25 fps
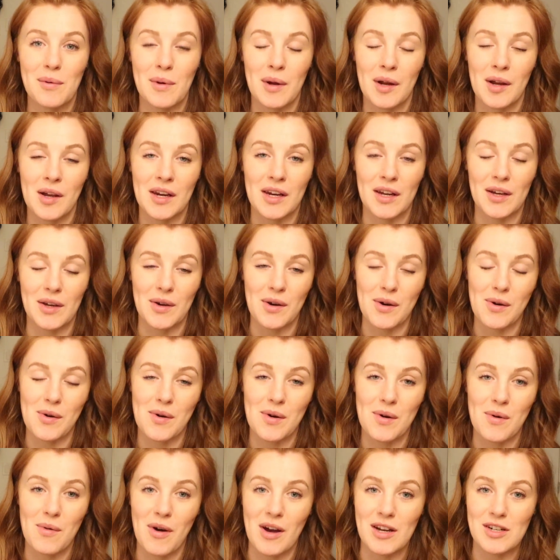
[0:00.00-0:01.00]
We're gonna
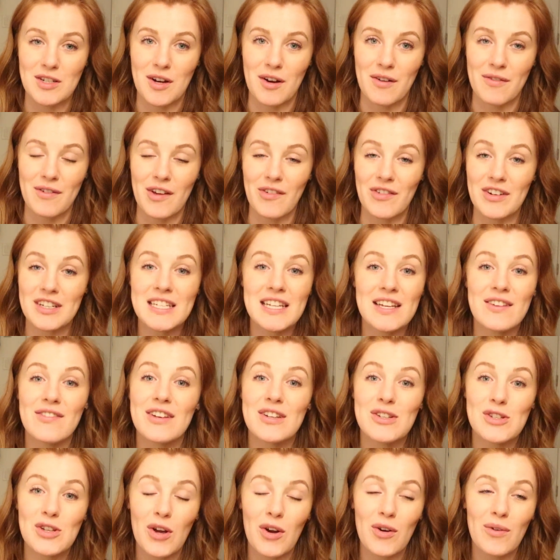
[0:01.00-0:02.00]
go watch our favorite
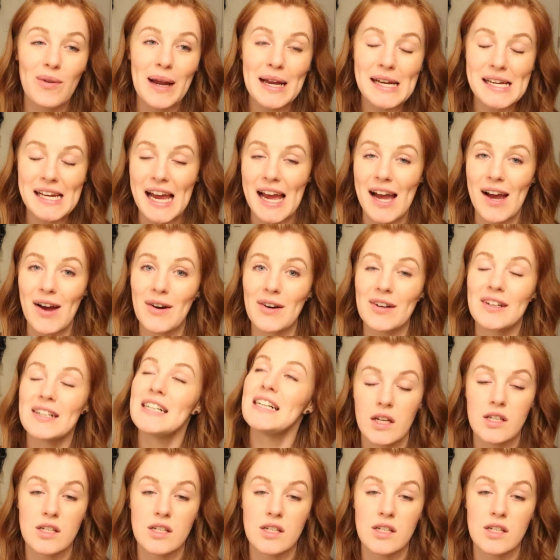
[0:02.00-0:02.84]
TV show right now.